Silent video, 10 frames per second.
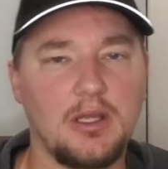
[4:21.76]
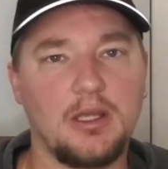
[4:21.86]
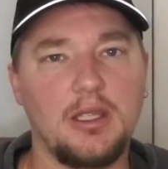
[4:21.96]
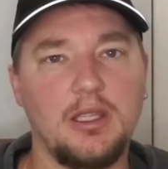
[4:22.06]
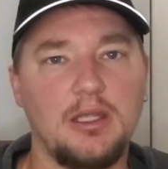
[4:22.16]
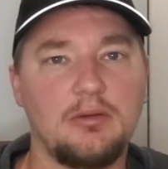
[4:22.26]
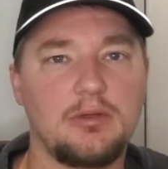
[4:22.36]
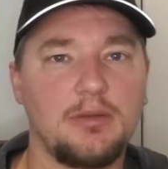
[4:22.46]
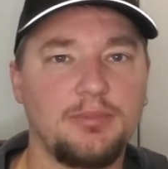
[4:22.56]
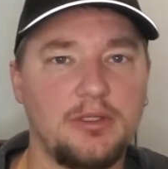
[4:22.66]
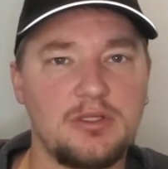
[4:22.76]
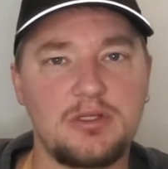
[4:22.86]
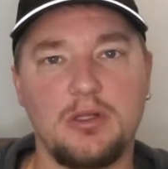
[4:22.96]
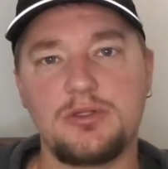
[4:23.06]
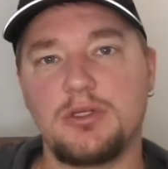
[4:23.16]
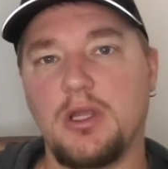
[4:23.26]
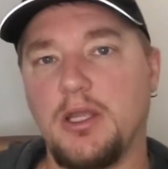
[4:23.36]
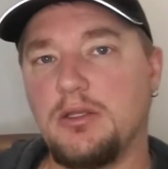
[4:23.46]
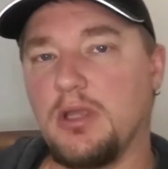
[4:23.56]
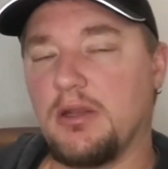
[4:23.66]
in complete disclosure,
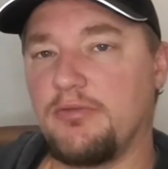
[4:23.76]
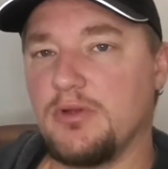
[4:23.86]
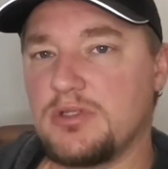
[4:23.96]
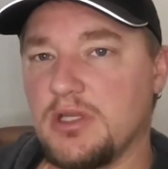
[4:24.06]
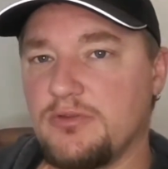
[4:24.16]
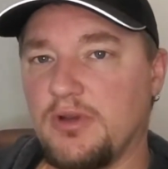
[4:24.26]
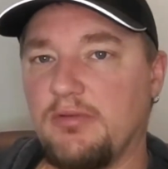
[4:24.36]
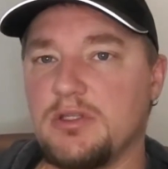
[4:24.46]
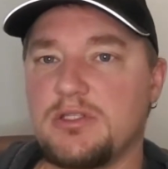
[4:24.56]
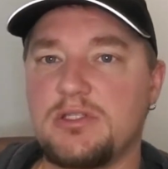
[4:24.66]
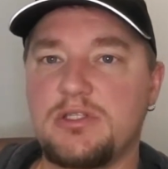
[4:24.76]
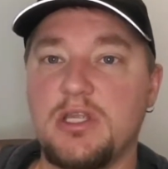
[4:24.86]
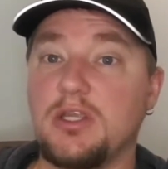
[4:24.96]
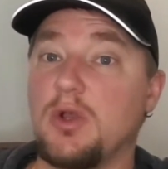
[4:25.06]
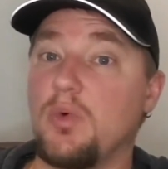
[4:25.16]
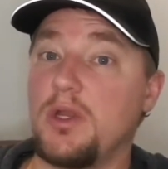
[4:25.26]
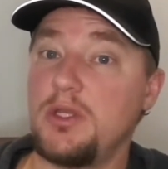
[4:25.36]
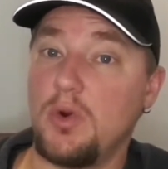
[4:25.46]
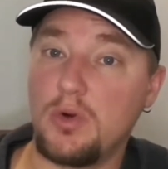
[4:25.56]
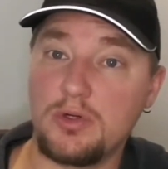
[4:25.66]
I do get a few cents for every single one
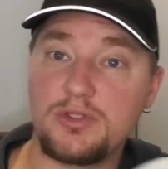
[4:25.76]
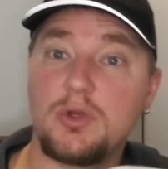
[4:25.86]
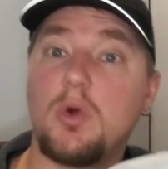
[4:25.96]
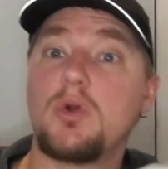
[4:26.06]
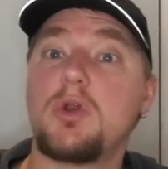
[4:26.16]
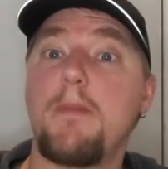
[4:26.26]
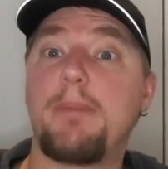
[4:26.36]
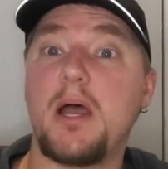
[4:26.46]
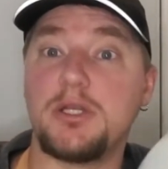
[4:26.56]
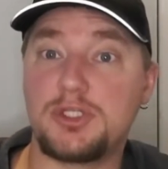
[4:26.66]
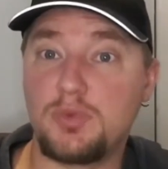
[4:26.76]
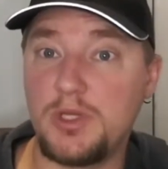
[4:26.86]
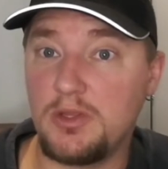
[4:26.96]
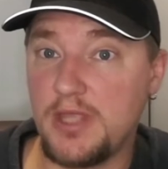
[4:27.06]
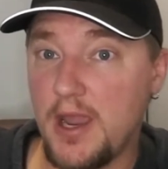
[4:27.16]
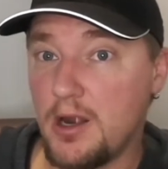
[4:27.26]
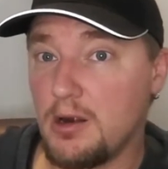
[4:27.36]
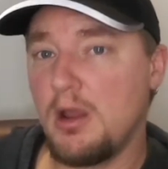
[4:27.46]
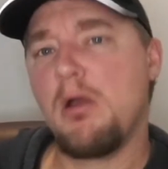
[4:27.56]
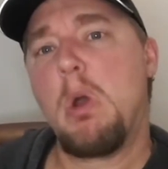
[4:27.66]
you order. So order a bunch. When you're
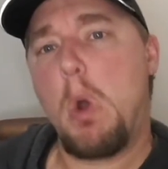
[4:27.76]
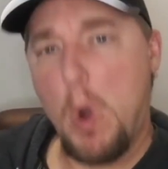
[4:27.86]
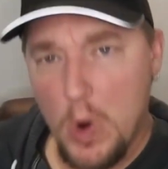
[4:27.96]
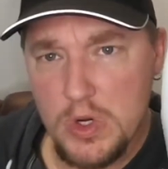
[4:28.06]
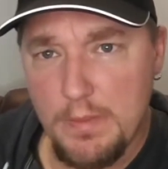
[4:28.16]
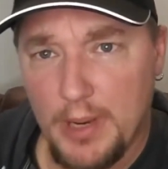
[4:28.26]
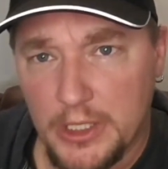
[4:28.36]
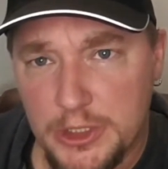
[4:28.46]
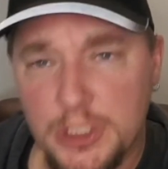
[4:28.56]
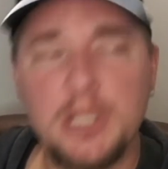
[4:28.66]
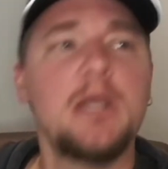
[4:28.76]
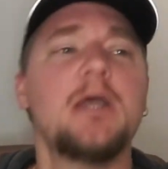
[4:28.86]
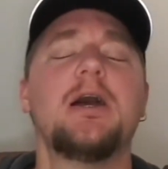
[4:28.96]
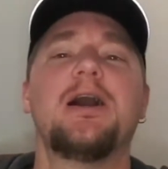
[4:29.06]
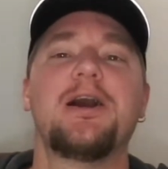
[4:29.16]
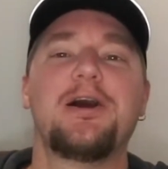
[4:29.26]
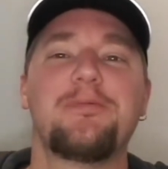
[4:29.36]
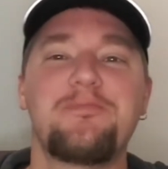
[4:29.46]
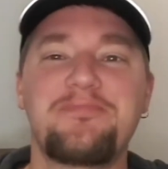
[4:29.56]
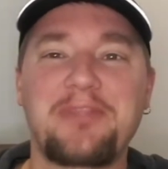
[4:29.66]
there, order a bunch.
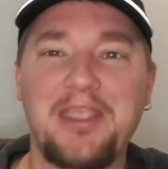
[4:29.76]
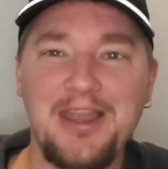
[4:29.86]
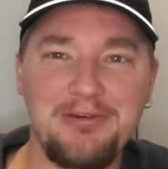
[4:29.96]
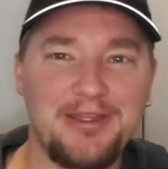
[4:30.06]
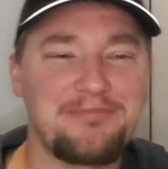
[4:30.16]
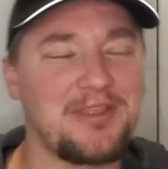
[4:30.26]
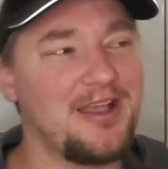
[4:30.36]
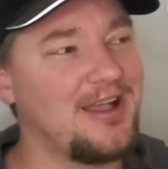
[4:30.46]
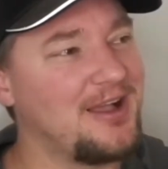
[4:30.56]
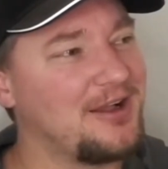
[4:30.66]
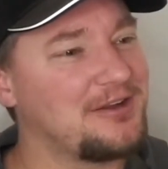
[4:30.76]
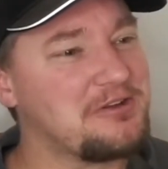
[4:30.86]
Anyway, grab